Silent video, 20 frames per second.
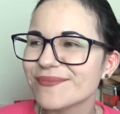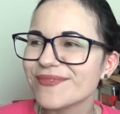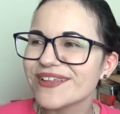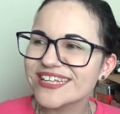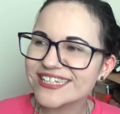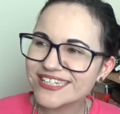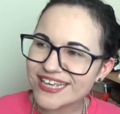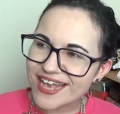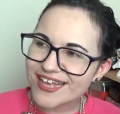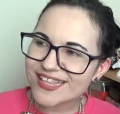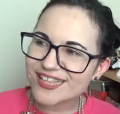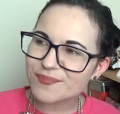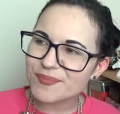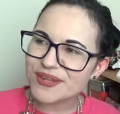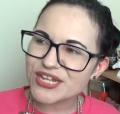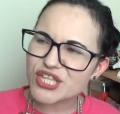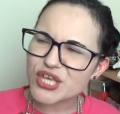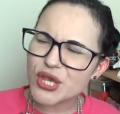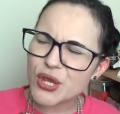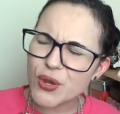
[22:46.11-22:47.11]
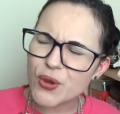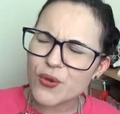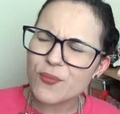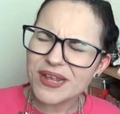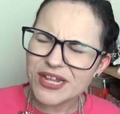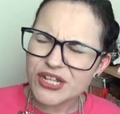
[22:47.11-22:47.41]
I'm like, yes, me too.